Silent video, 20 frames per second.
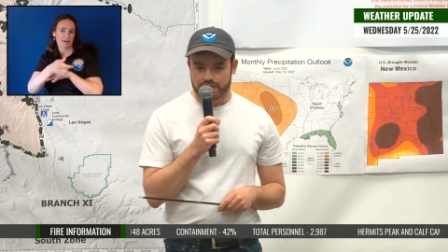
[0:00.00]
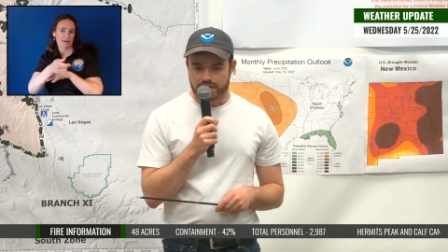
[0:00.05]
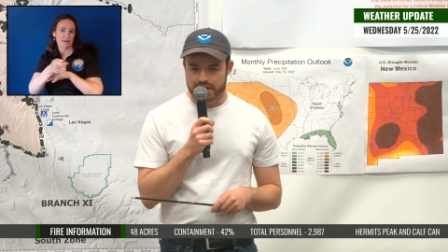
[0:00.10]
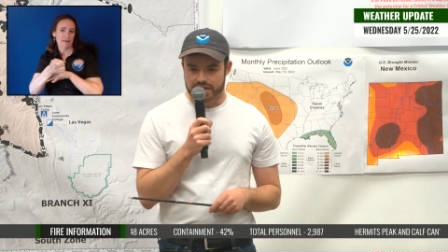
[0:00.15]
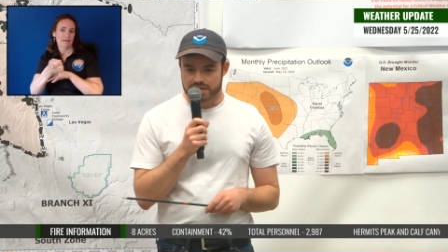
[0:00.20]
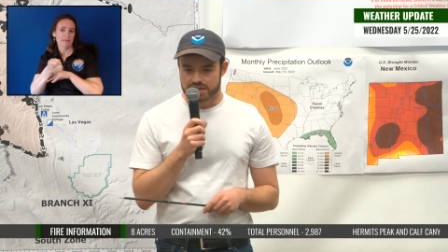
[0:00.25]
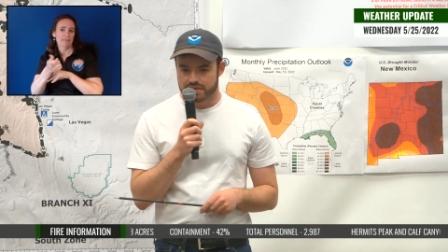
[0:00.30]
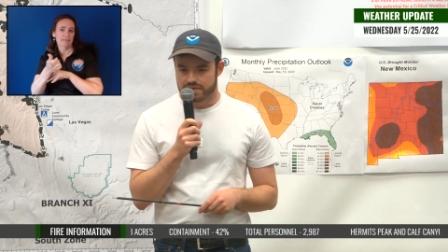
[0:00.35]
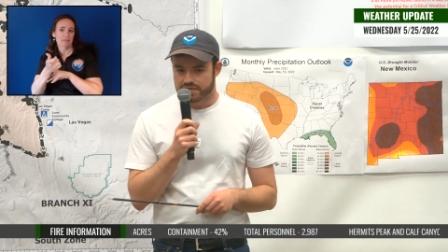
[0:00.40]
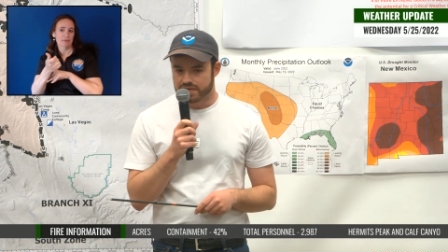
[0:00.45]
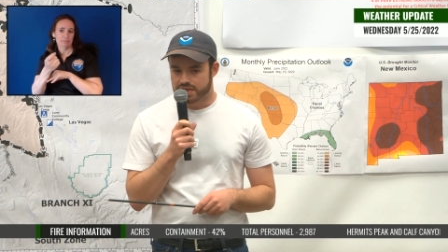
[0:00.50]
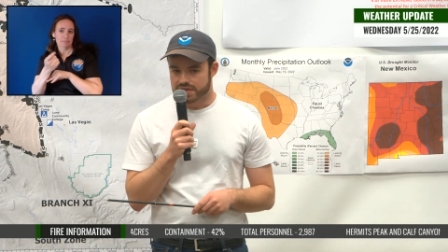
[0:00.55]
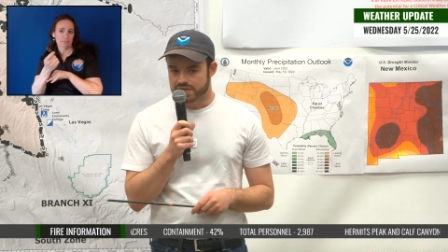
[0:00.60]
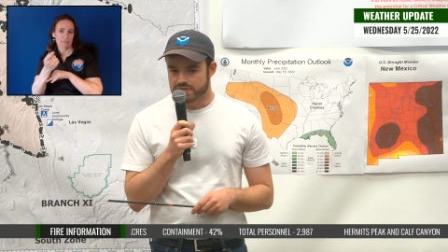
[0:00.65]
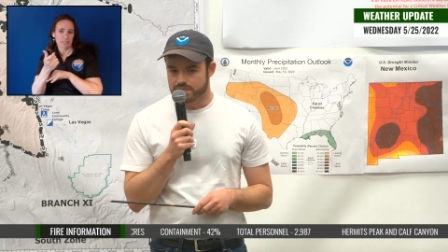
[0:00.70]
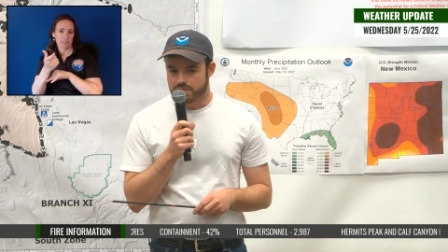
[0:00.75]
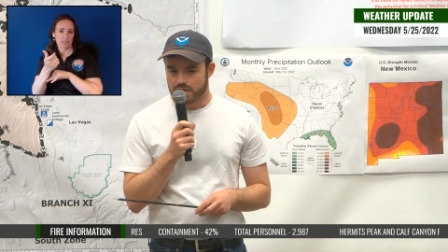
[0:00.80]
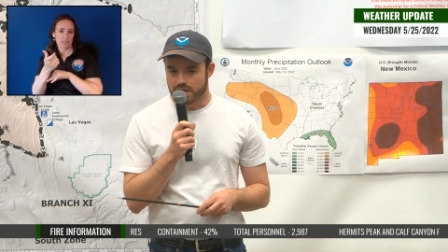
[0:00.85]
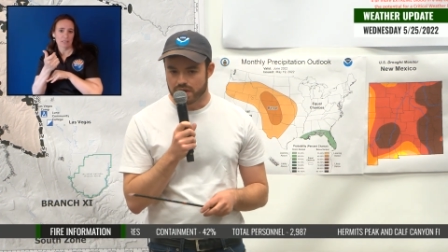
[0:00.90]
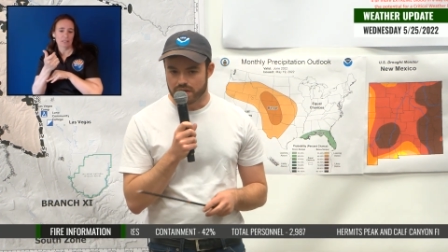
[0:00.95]
activity as
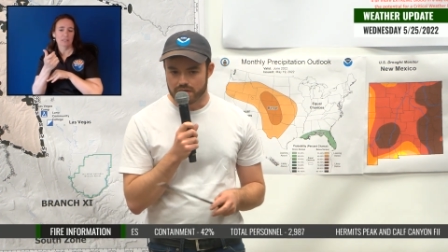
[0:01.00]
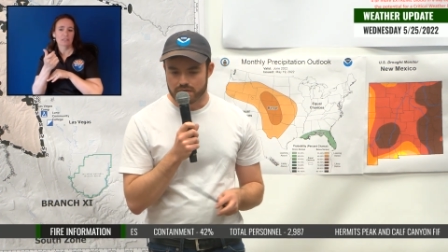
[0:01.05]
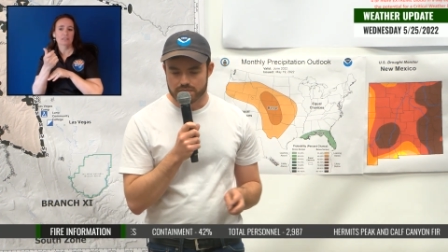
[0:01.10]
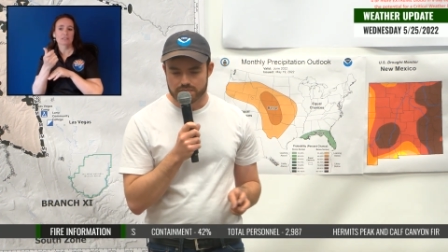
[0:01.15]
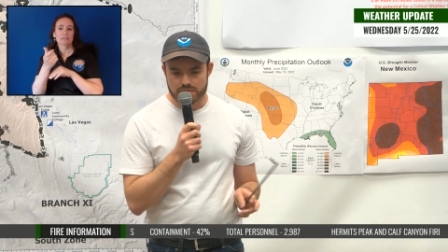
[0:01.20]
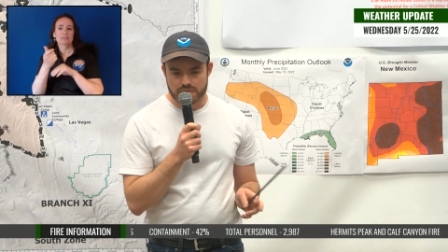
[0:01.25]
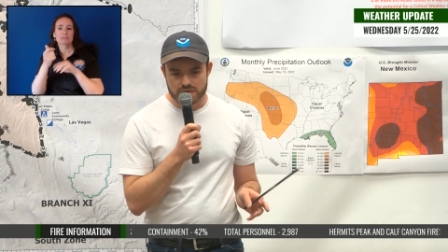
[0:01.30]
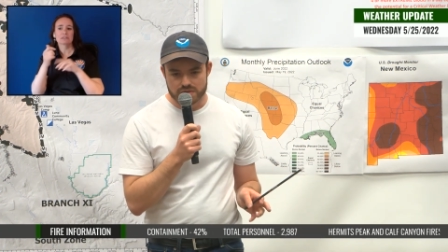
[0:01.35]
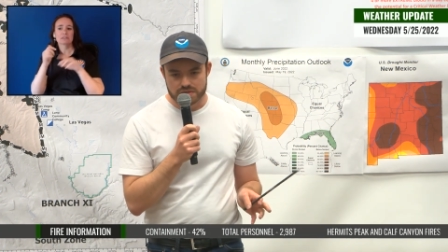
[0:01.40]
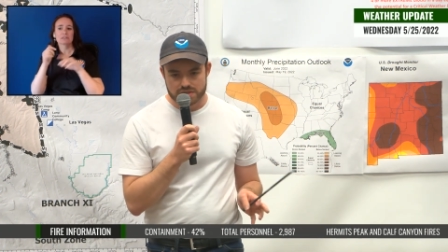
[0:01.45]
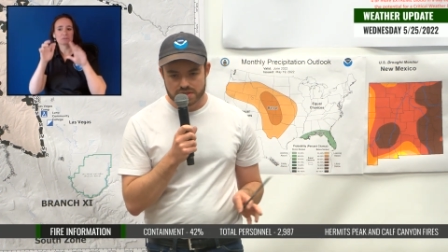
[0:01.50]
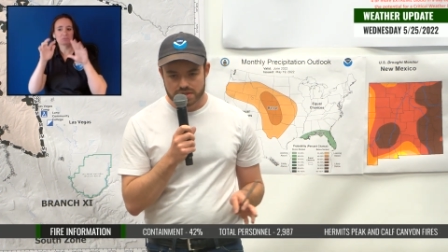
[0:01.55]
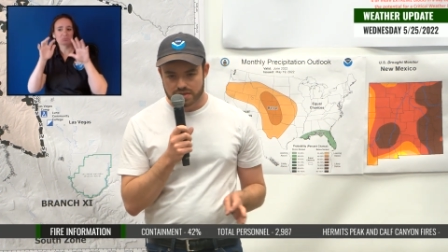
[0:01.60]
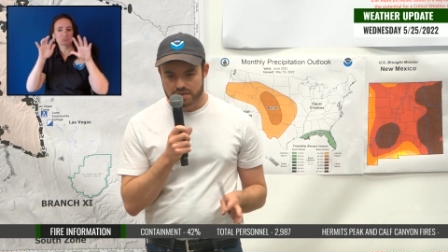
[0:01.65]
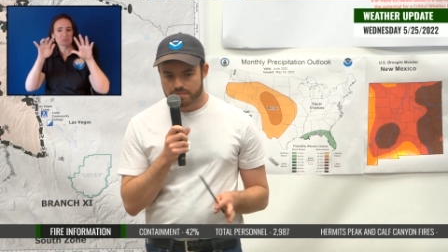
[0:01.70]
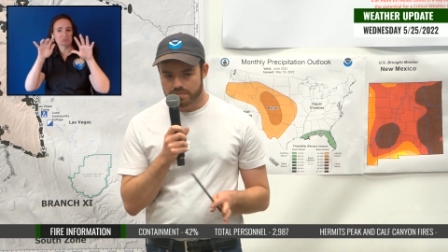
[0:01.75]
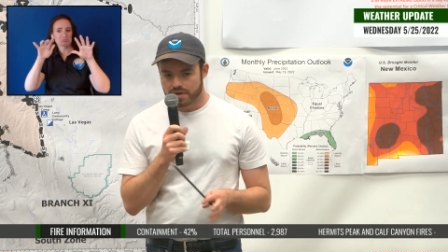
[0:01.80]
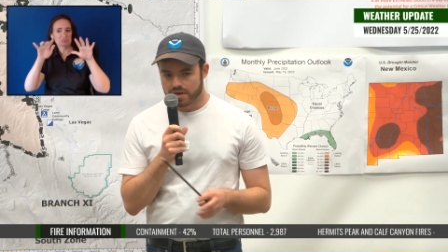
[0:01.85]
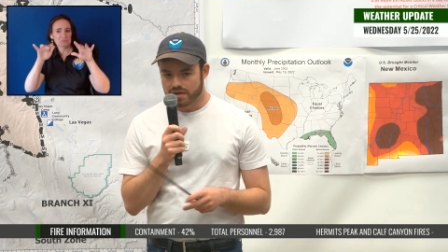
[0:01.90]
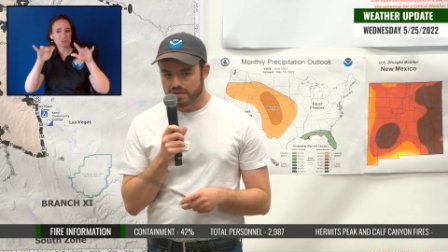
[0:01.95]
well, mostly
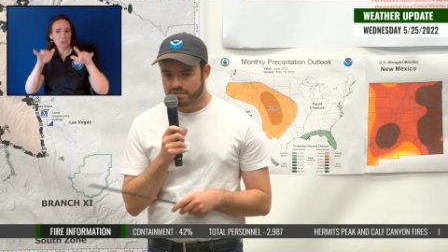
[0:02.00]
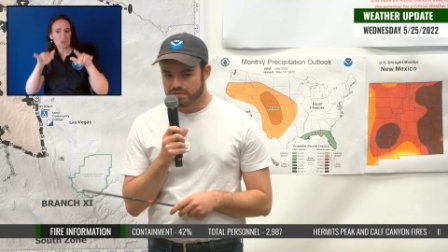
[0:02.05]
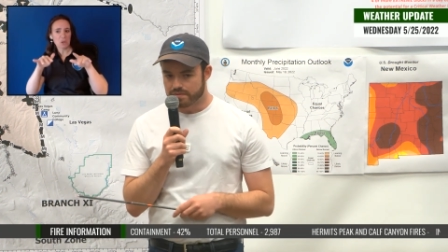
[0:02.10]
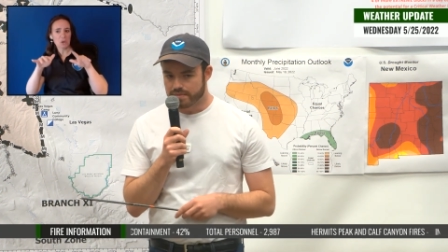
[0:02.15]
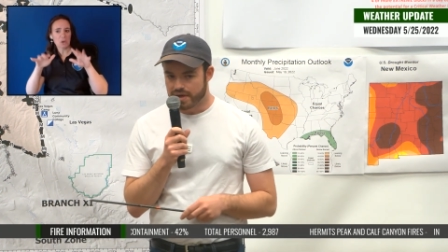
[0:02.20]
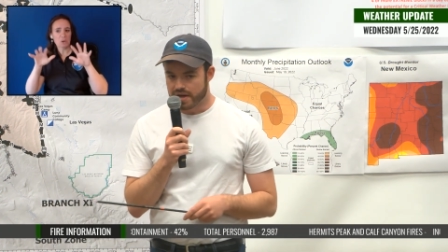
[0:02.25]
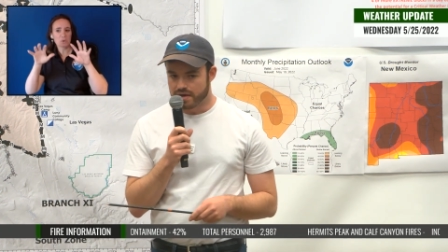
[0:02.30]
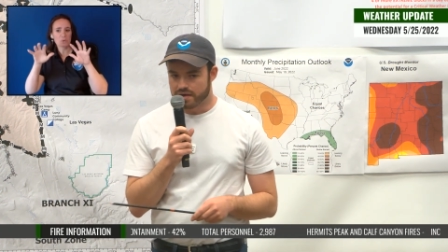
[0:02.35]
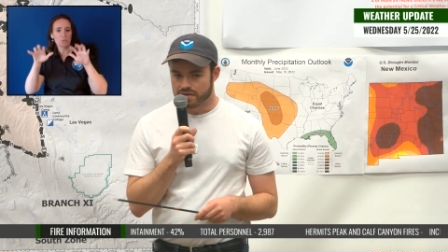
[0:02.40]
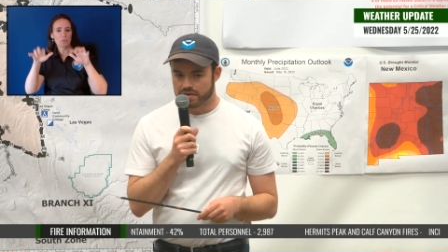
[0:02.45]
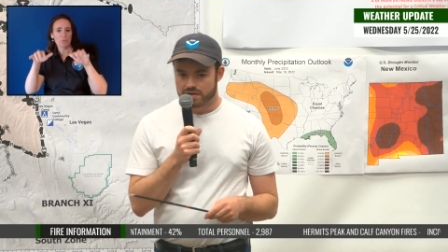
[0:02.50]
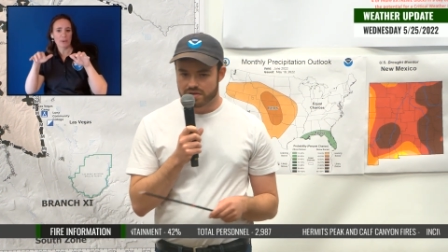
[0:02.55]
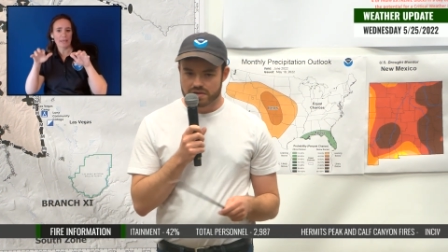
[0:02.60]
above about